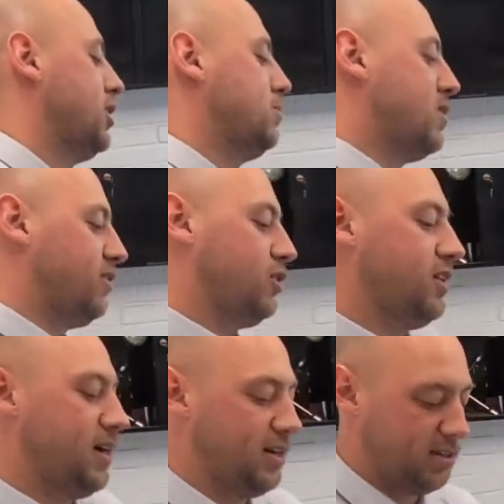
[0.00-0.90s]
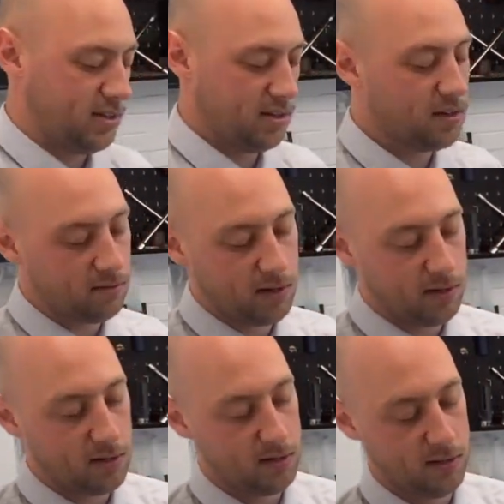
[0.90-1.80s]
have a look at that. Right,
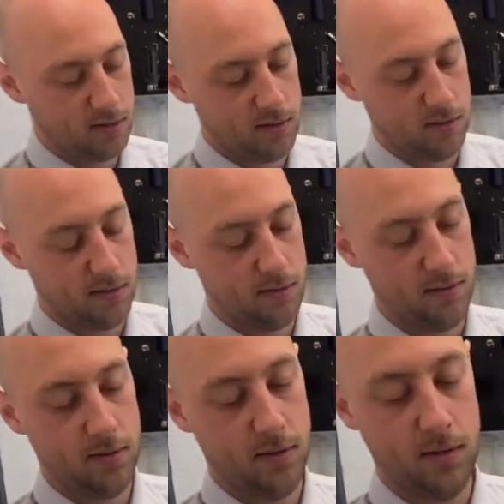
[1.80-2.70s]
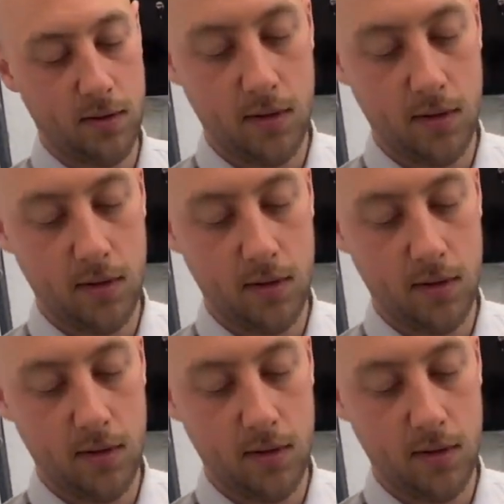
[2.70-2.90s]
What's the